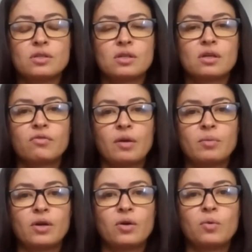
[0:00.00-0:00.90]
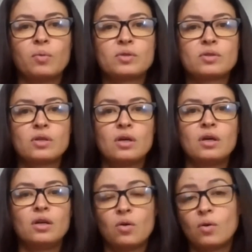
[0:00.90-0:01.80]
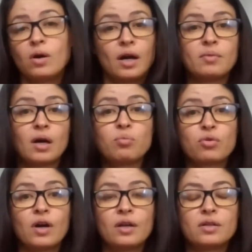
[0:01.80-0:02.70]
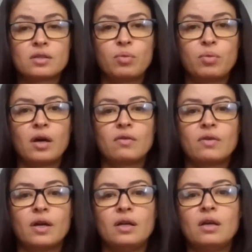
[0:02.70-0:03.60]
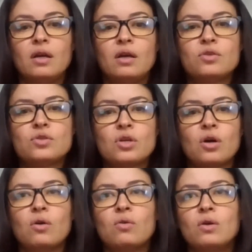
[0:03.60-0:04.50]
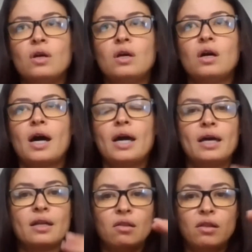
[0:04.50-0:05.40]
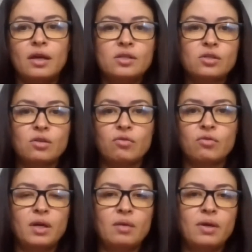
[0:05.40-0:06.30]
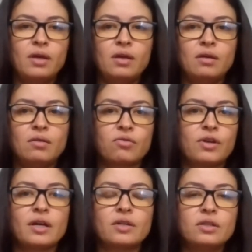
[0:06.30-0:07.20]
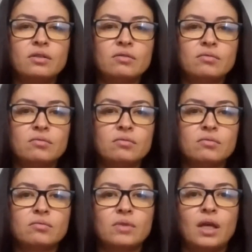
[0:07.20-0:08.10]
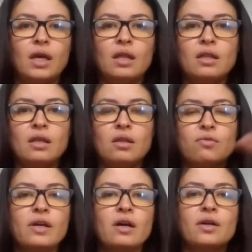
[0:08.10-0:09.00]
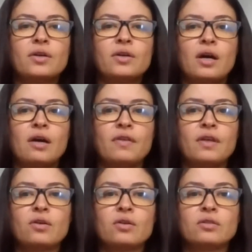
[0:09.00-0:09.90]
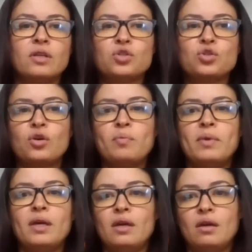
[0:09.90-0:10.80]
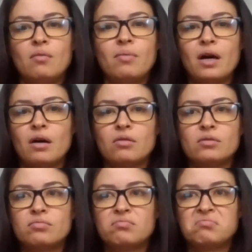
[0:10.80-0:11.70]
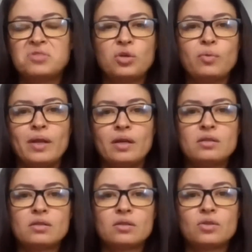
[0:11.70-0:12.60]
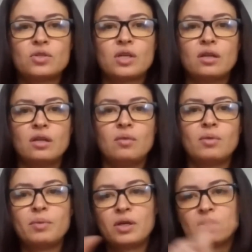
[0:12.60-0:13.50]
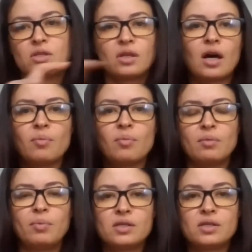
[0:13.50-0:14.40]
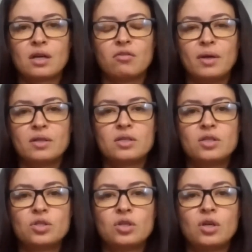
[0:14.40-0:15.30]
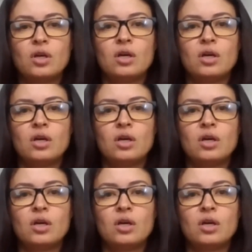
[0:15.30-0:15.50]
in single family homes, you know, I provide a supply, right? So I had a list of maybe 300. In the 300, I figured it took me about 2 minutes to send an email because it's a copy and paste kind of message.